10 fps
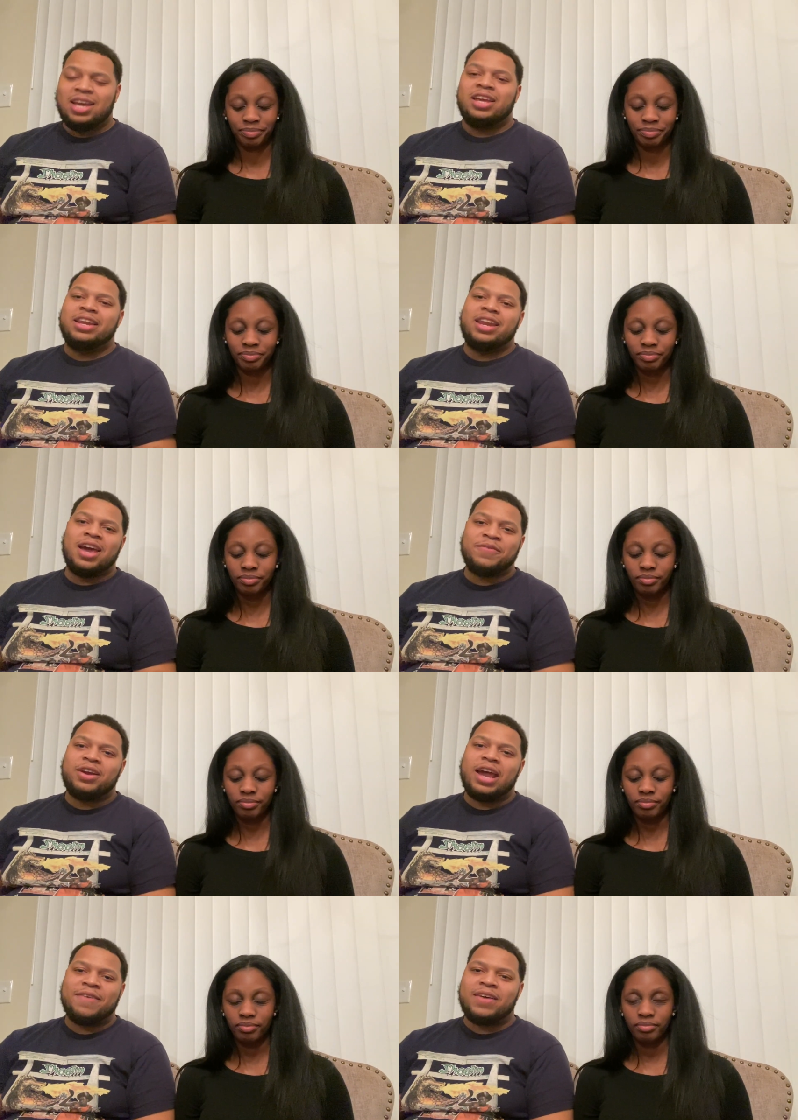Speaker 1: Never
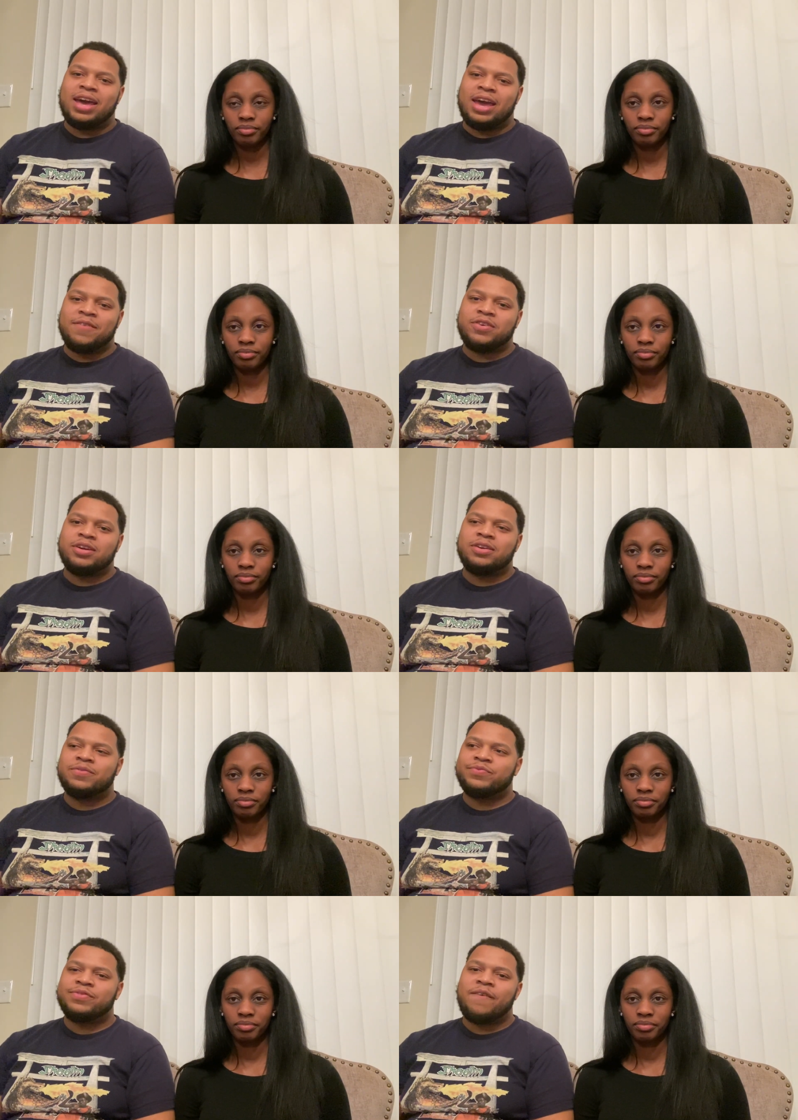have I ever
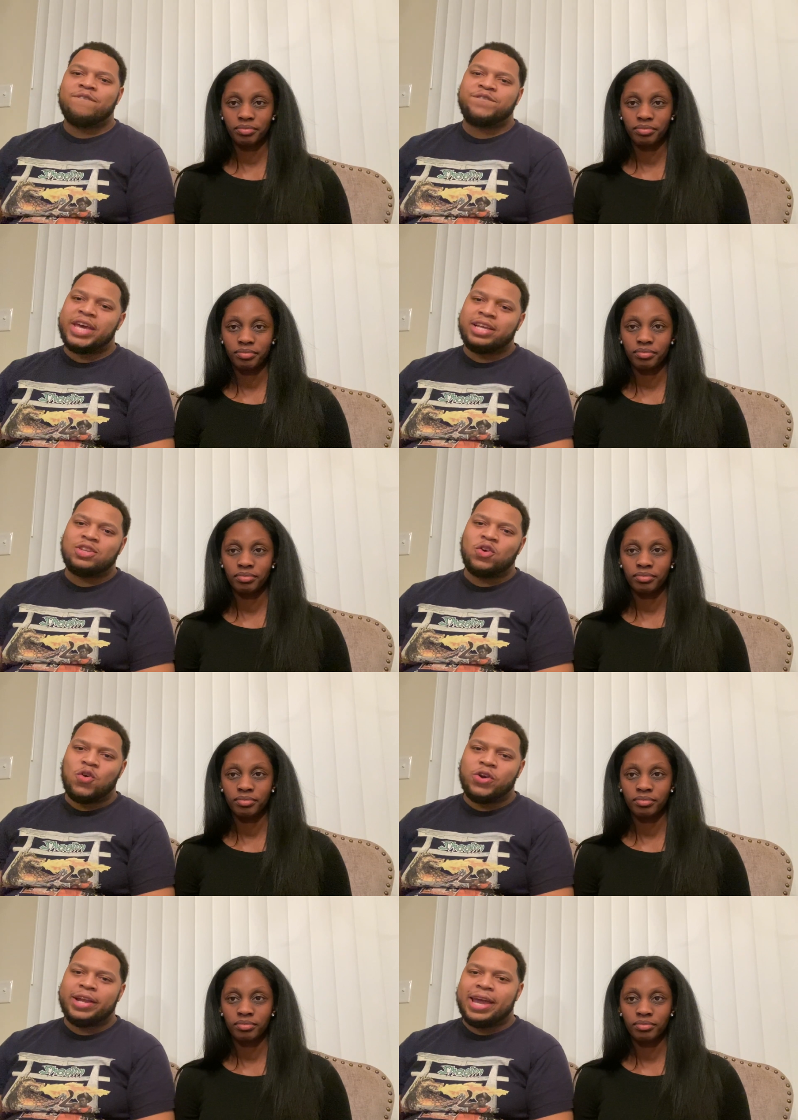Fake the
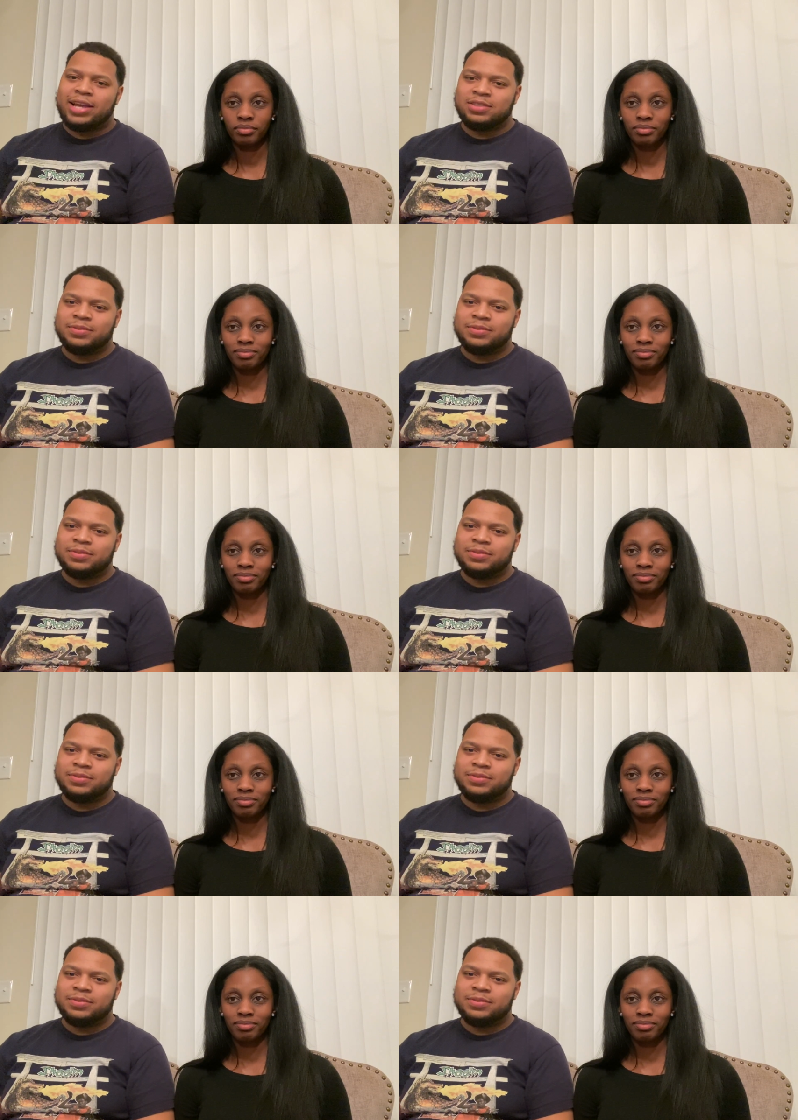orgasm.